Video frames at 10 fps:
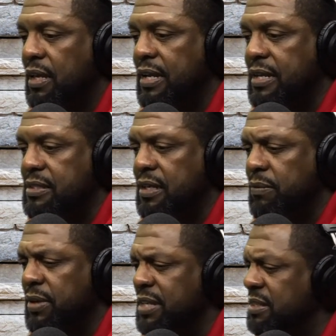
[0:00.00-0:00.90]
And I
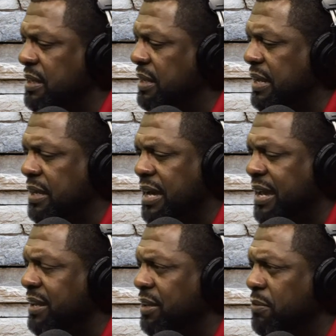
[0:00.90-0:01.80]
said, well, is it like a
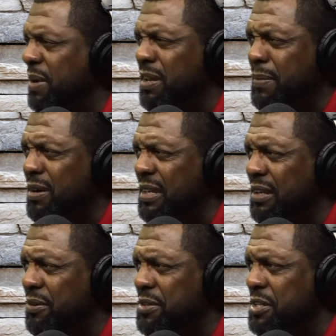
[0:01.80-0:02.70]
high yield money
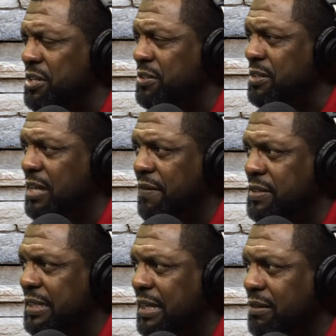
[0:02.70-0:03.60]
market or is it just a
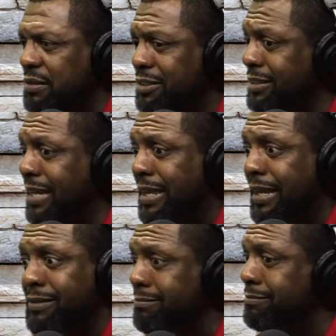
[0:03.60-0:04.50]
savings account? And she got
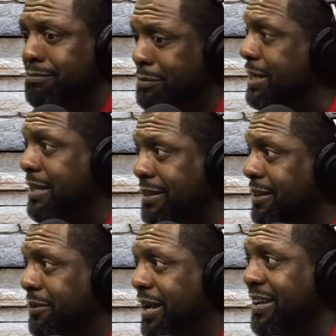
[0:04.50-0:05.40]
like money in
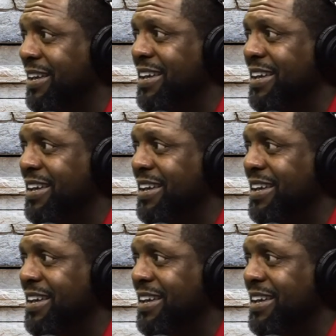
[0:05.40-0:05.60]
there, right?